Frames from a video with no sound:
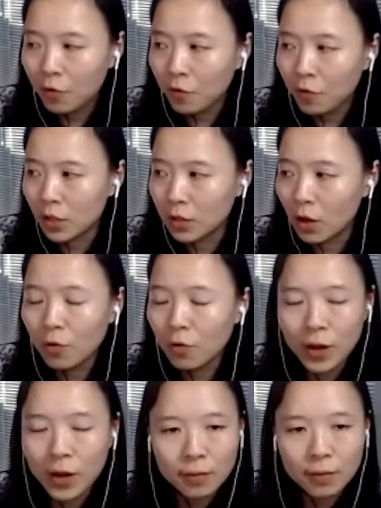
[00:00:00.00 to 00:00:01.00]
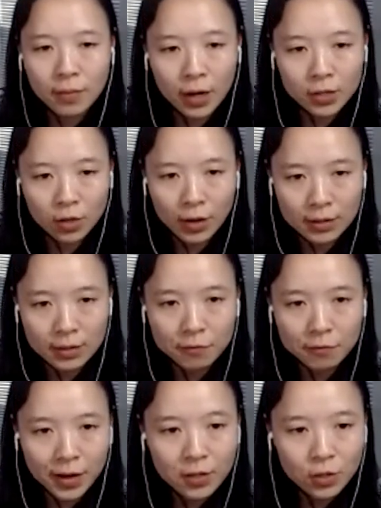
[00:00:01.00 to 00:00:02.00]
for the low rank model in the
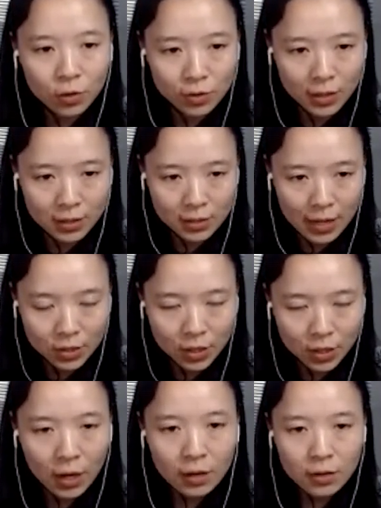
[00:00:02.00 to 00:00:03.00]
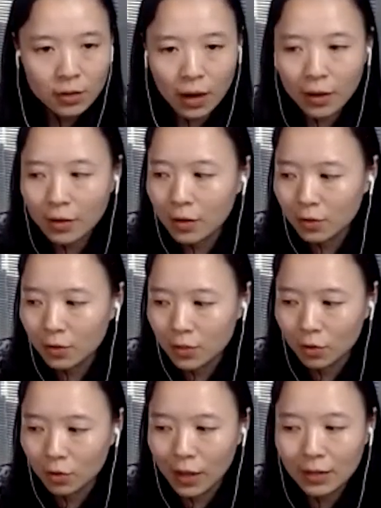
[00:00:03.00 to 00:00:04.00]
fine tuning stage, the other
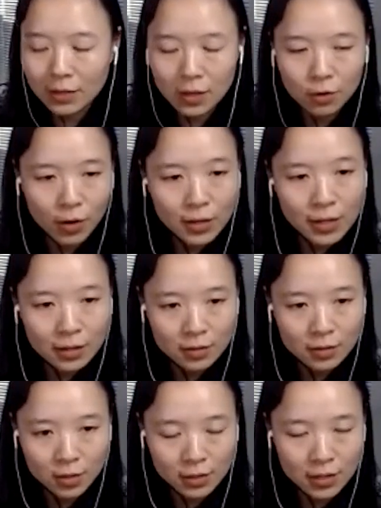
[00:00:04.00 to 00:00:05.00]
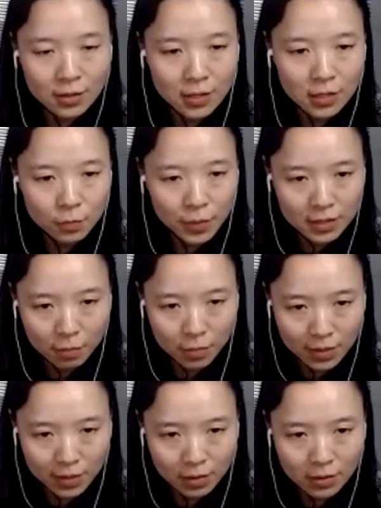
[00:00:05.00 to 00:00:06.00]
stochastic gradient statistics based
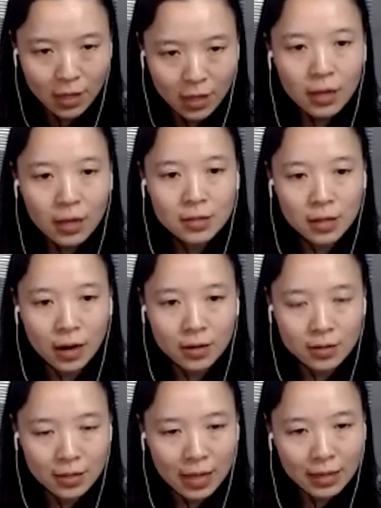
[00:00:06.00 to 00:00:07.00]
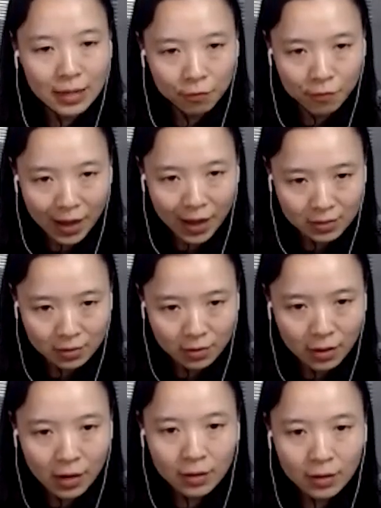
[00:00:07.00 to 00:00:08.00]
methods are slightly faster
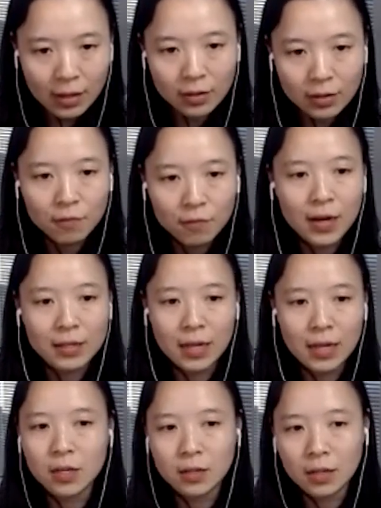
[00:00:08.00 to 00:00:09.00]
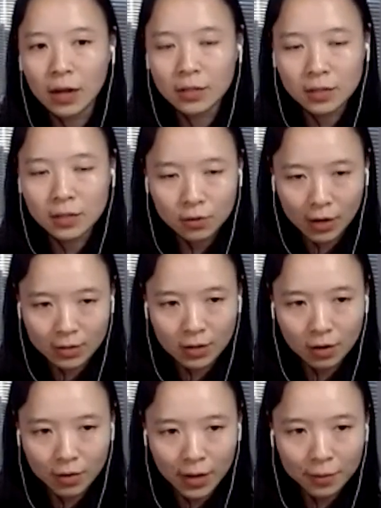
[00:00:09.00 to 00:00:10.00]
than the validation loss
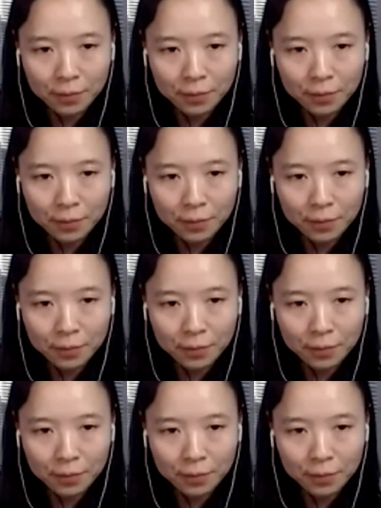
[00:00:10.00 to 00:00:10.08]
criteria.